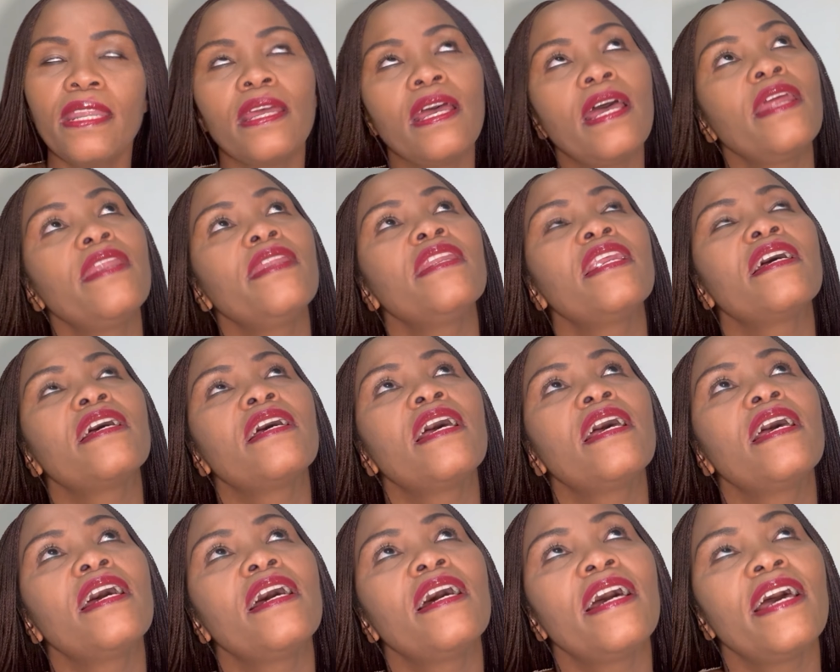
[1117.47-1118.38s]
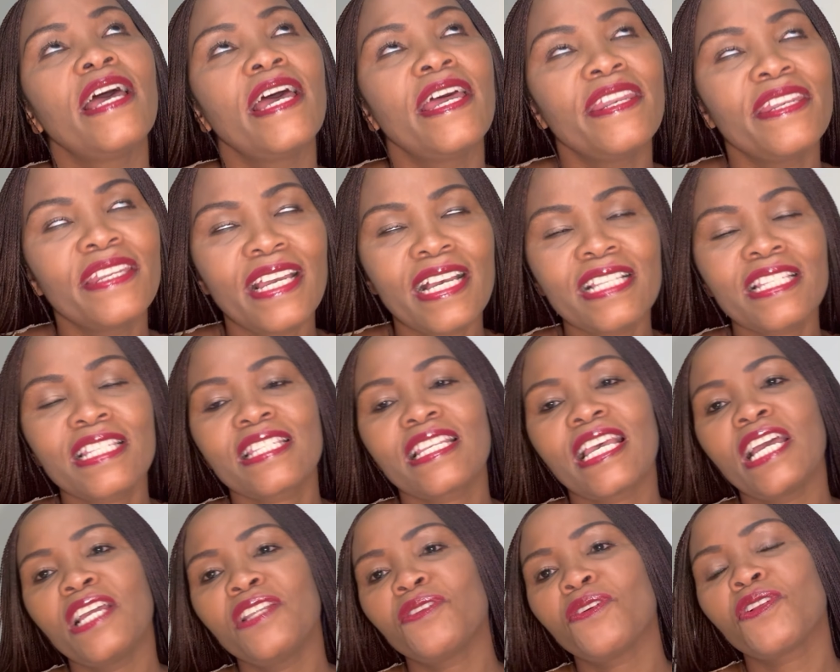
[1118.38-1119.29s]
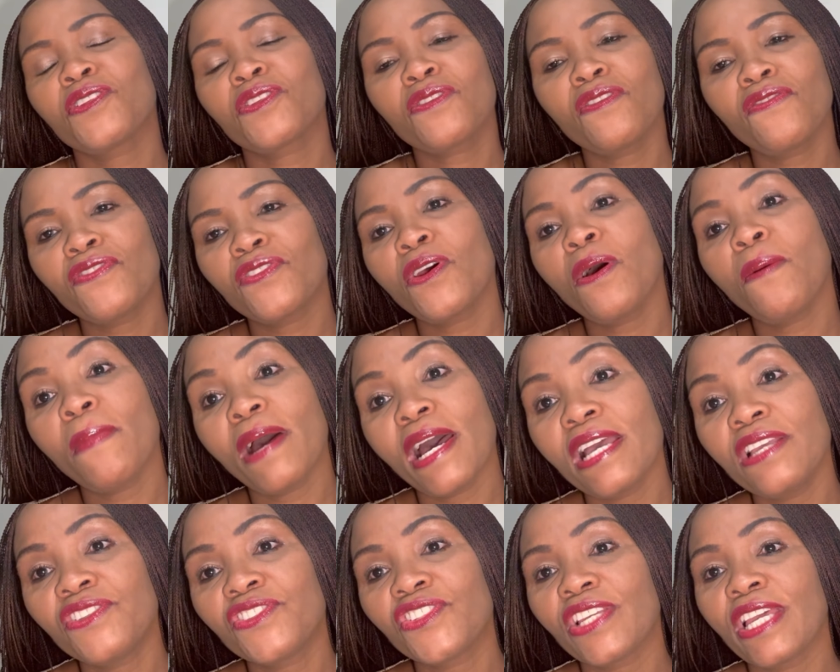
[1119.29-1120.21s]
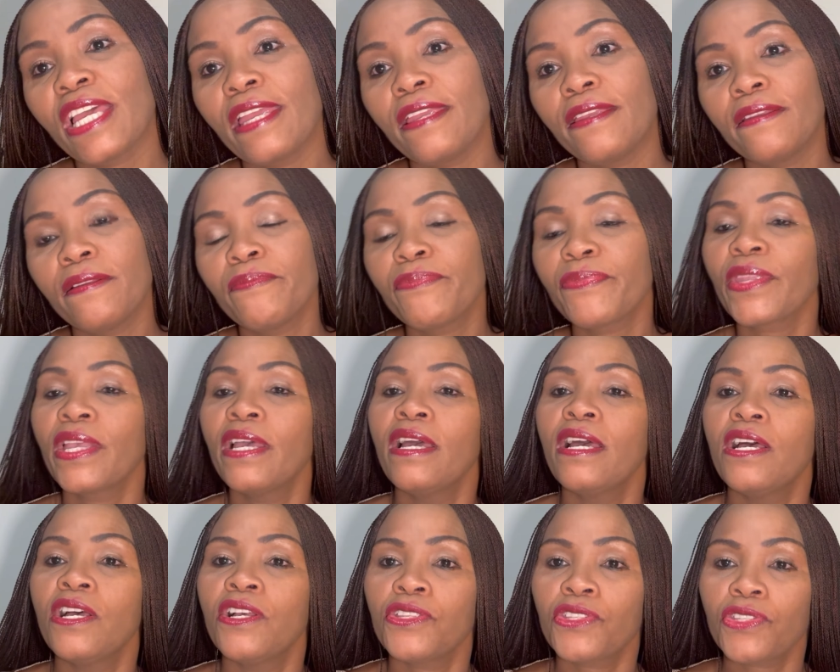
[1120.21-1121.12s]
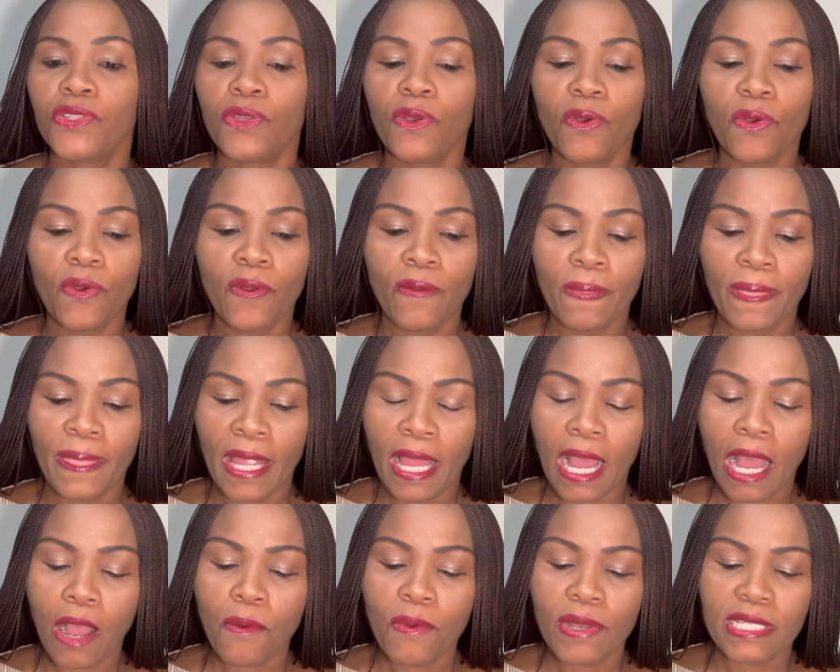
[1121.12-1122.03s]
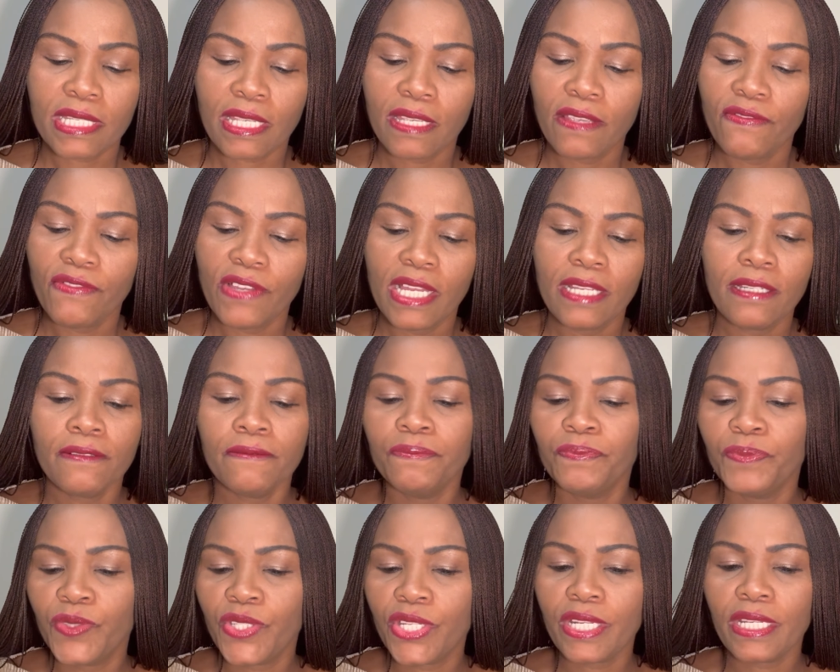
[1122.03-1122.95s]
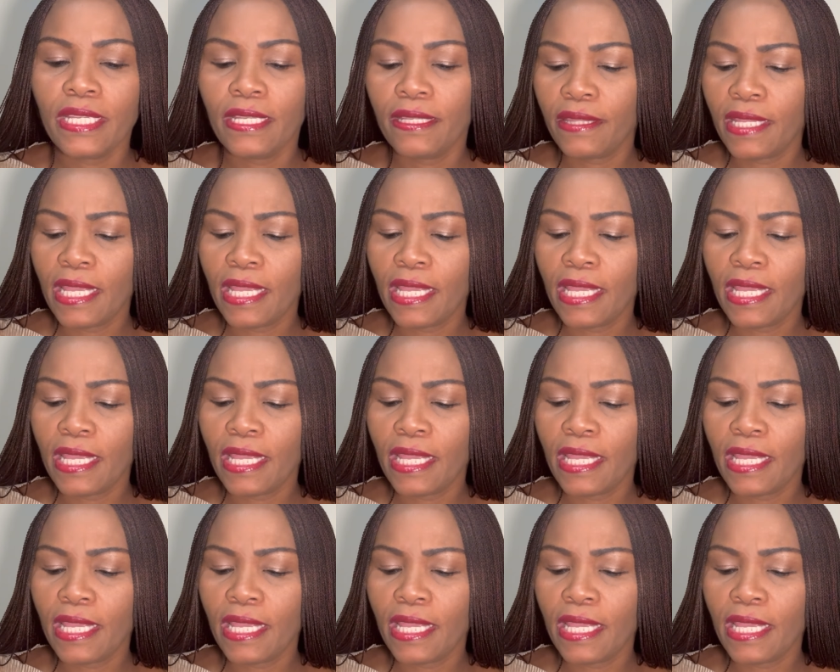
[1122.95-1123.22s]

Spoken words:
IEN'S and also from IGA, so I was given 3.